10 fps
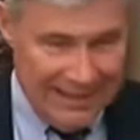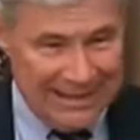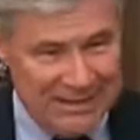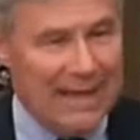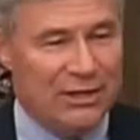
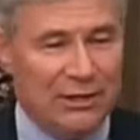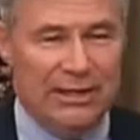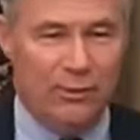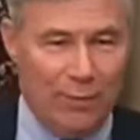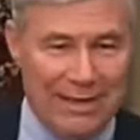That's
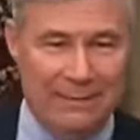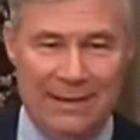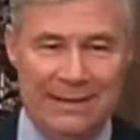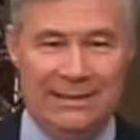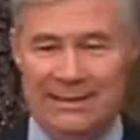actually the
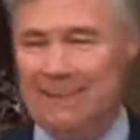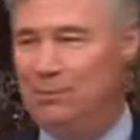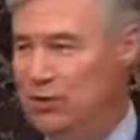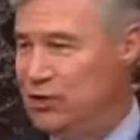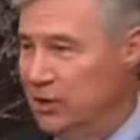recommended
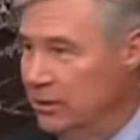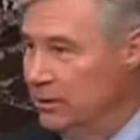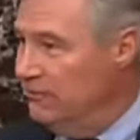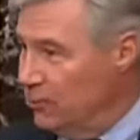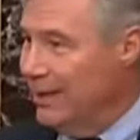temperature
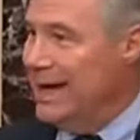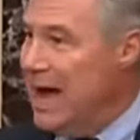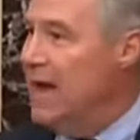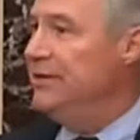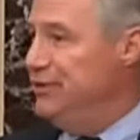for a
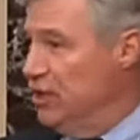hot